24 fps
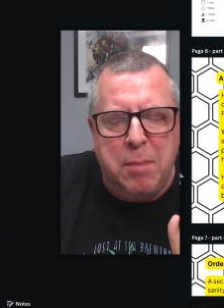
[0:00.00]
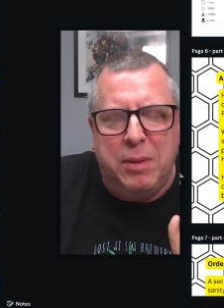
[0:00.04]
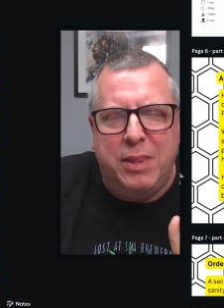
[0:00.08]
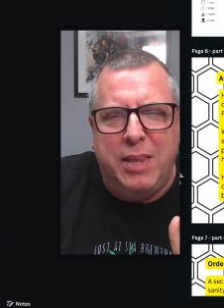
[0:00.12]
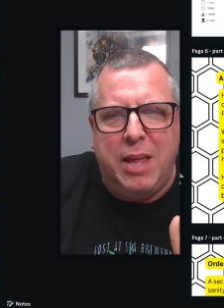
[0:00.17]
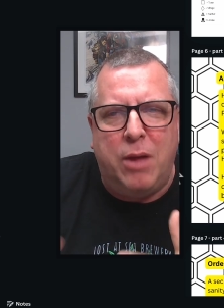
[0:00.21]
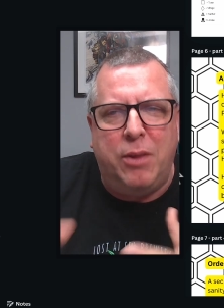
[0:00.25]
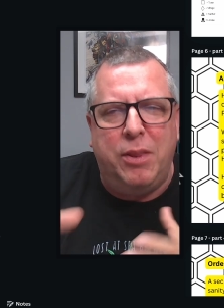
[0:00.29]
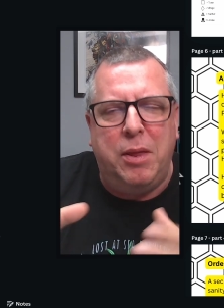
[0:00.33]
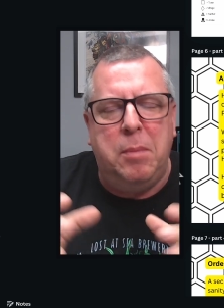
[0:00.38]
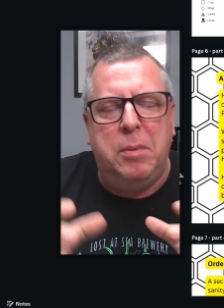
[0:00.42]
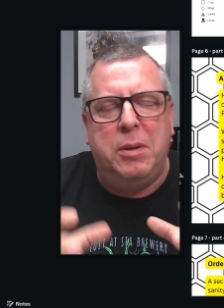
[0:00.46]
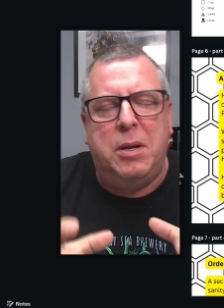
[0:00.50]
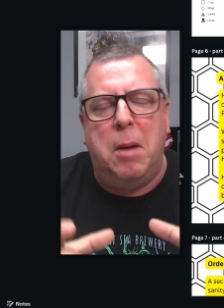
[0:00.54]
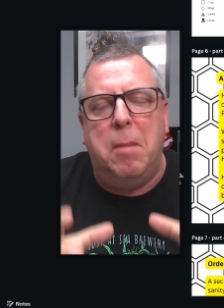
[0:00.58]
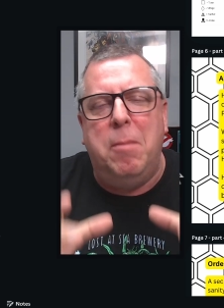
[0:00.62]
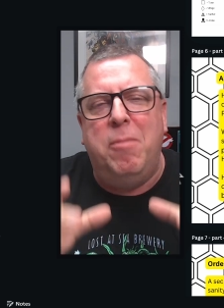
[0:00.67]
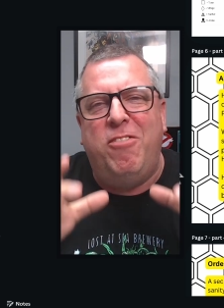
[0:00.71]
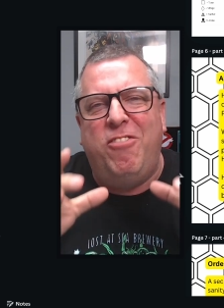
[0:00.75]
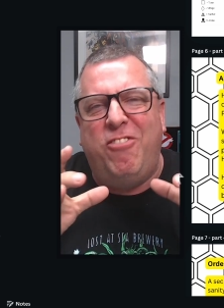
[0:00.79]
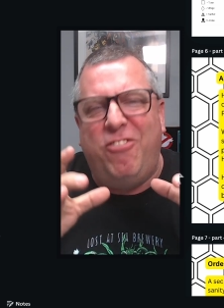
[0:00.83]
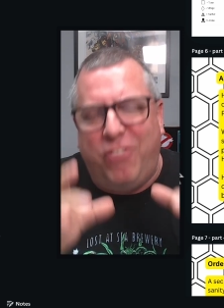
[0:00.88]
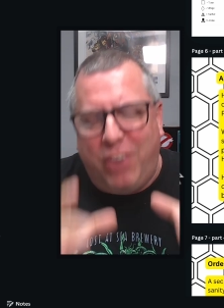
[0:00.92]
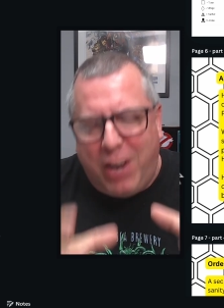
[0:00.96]
and now they become
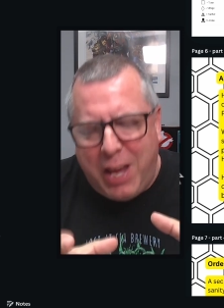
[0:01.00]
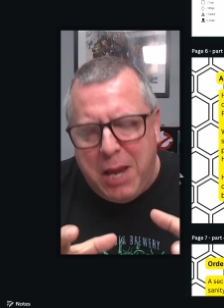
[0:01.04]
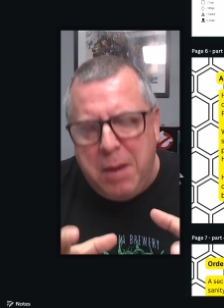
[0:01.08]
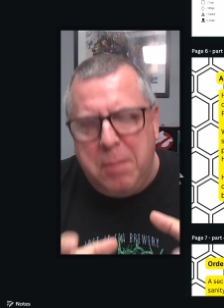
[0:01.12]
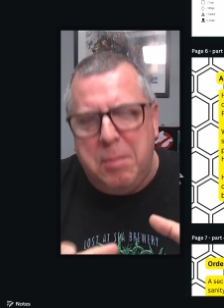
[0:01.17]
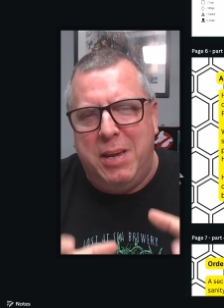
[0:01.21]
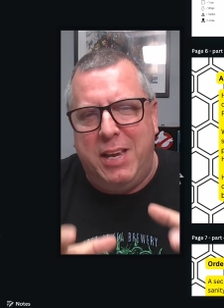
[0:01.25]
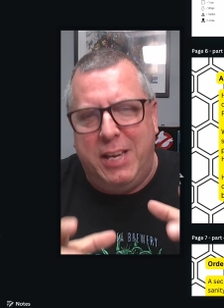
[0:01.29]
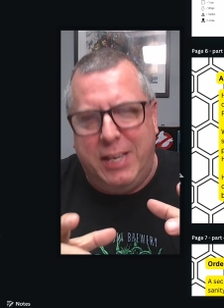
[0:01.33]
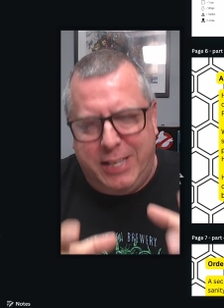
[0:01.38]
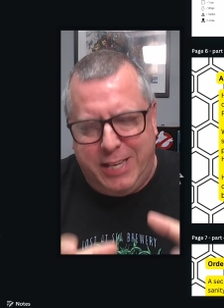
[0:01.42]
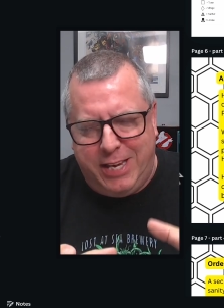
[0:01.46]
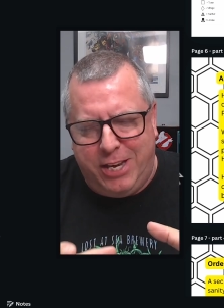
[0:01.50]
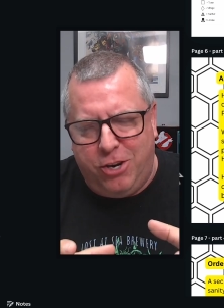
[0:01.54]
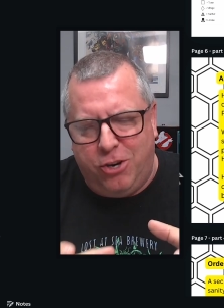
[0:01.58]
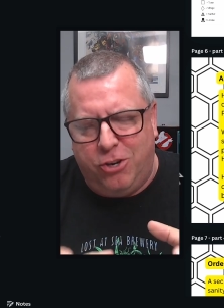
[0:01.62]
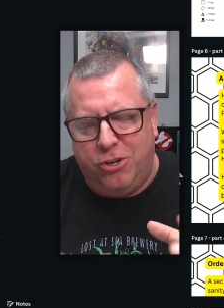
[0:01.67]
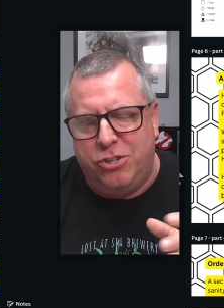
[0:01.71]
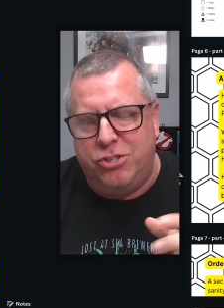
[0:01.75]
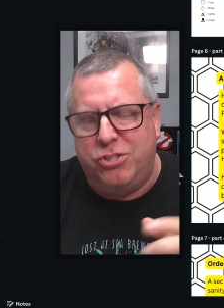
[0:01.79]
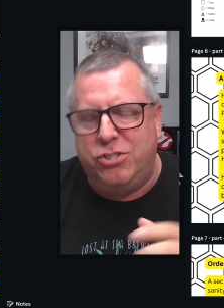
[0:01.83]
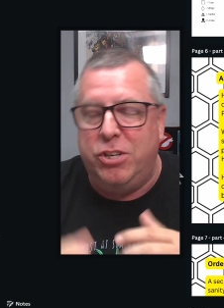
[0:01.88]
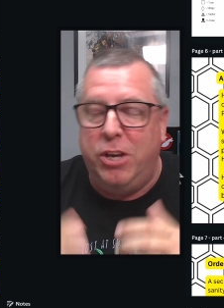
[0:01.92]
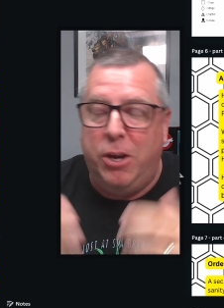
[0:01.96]
flaming
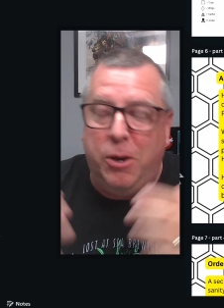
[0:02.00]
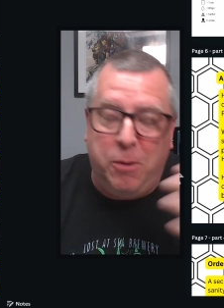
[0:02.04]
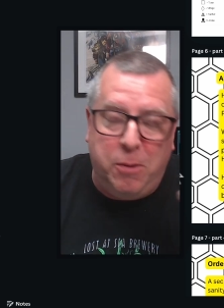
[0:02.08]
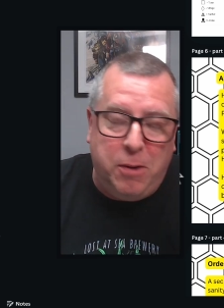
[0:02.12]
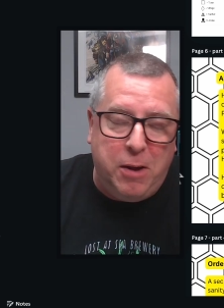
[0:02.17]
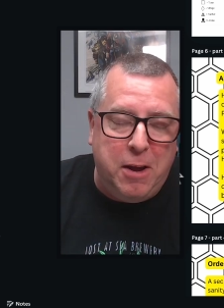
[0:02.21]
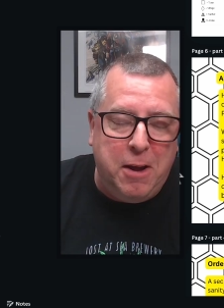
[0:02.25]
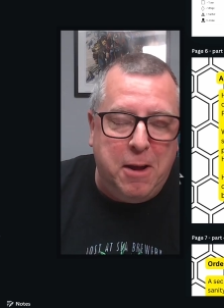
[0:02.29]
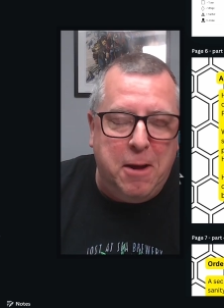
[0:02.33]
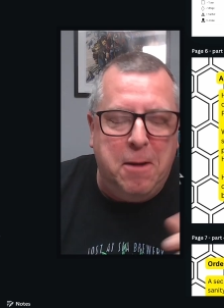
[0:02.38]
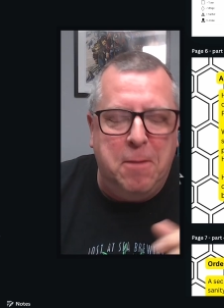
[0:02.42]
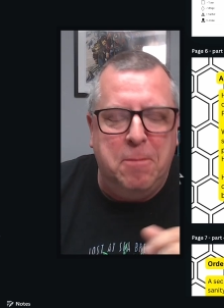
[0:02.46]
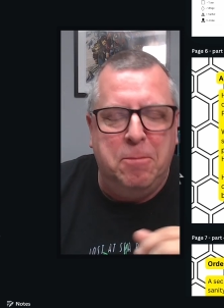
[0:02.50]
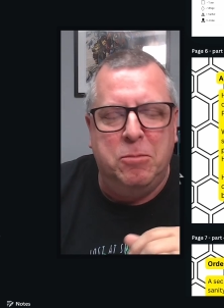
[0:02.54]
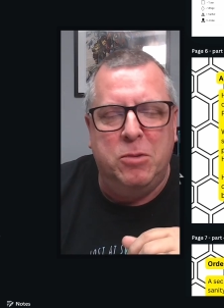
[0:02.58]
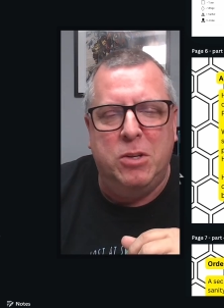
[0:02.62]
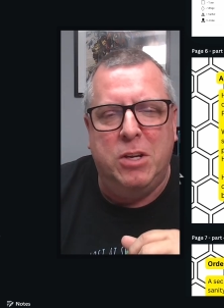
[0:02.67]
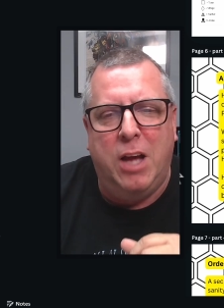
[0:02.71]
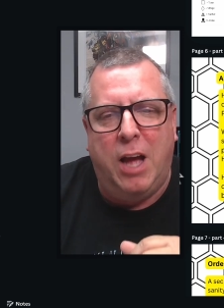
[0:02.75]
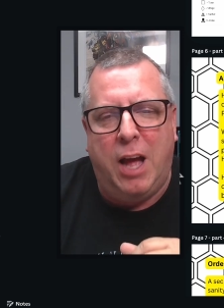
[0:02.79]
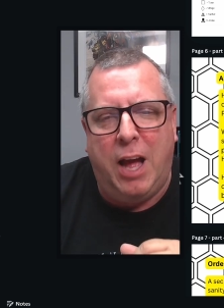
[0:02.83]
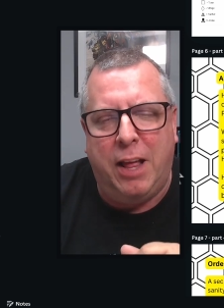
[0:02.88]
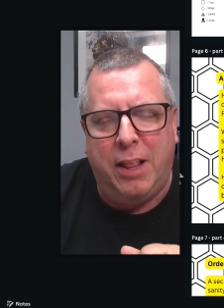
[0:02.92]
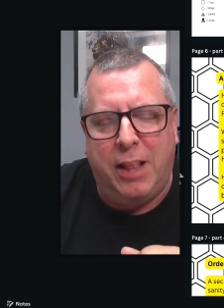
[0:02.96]
gears. So
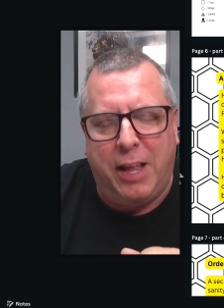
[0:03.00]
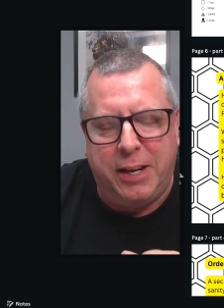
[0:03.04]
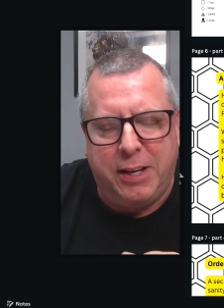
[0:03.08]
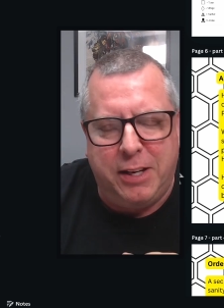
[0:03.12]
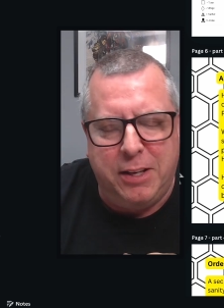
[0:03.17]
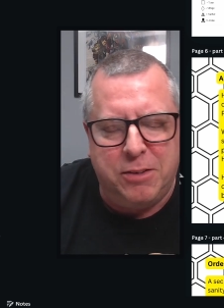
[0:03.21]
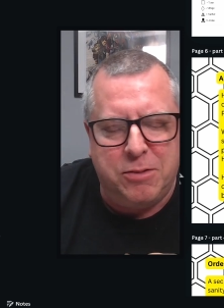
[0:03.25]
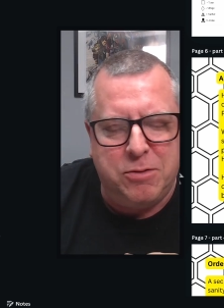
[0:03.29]
I like it.